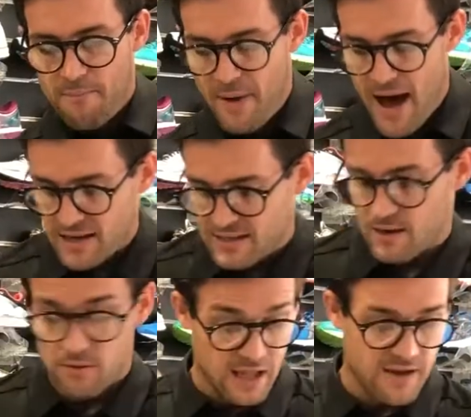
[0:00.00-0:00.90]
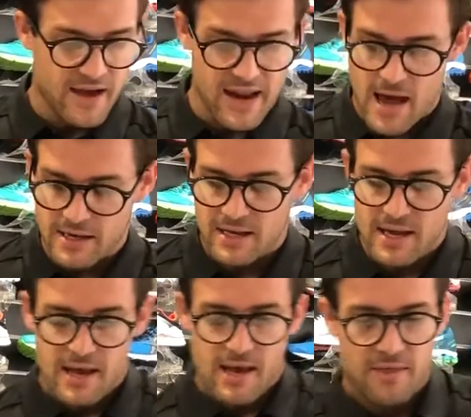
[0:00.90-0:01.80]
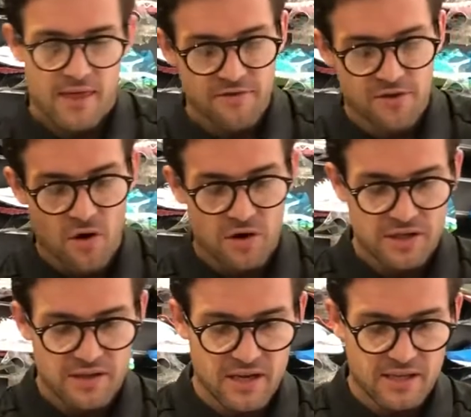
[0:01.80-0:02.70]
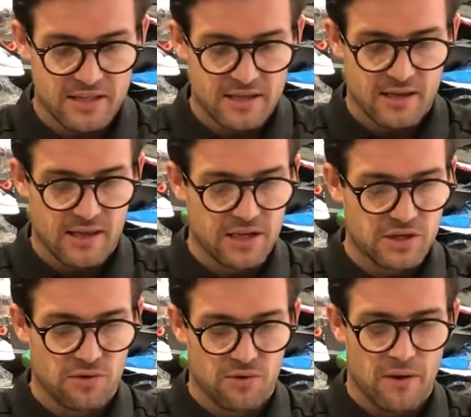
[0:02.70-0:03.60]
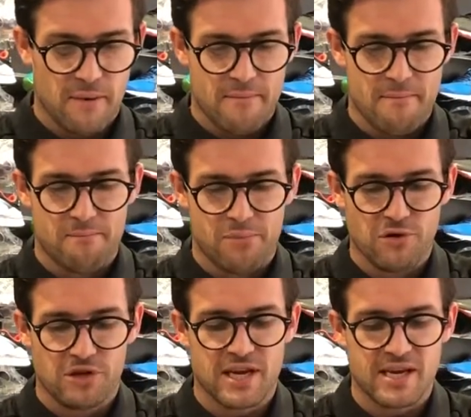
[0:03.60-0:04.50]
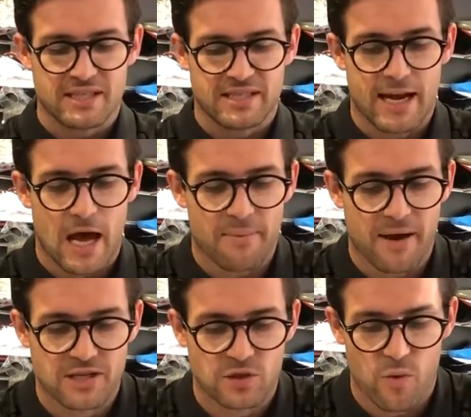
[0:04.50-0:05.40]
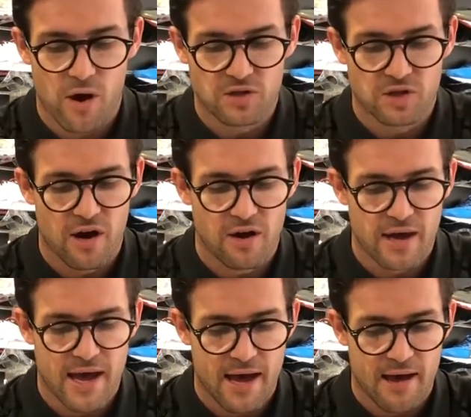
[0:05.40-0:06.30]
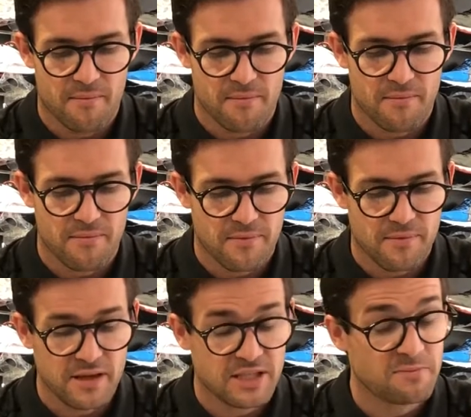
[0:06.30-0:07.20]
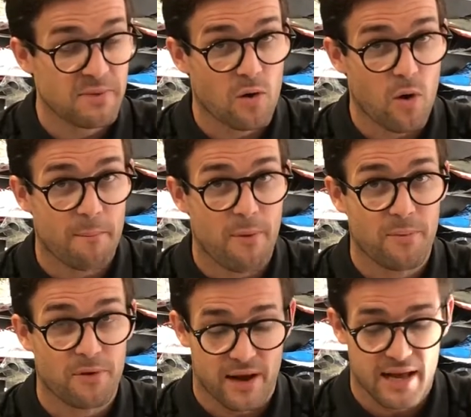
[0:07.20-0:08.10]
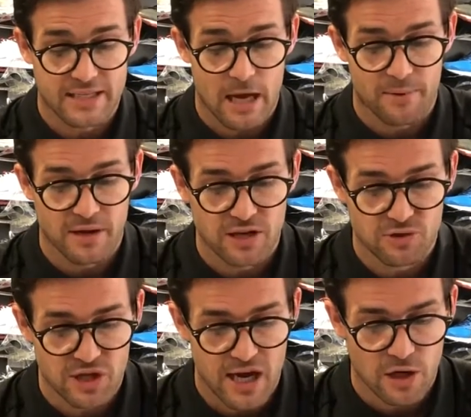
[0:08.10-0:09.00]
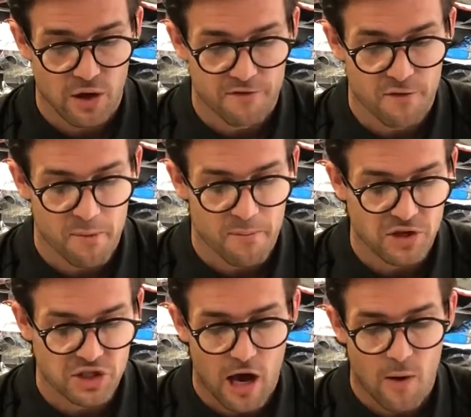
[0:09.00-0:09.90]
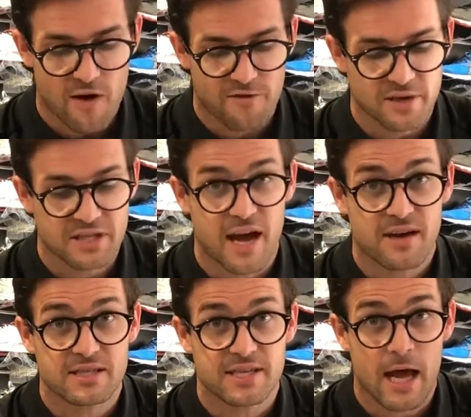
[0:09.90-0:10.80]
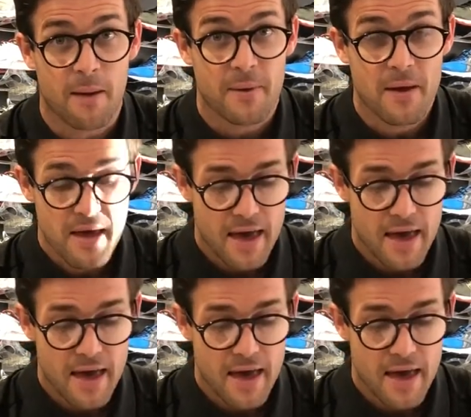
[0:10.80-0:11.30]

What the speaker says: But I'll leave that out. They've got this little booty setup as well, so this has been quite popular in the last couple of years. We're seeing a lot of football boots go away from the tongue setup,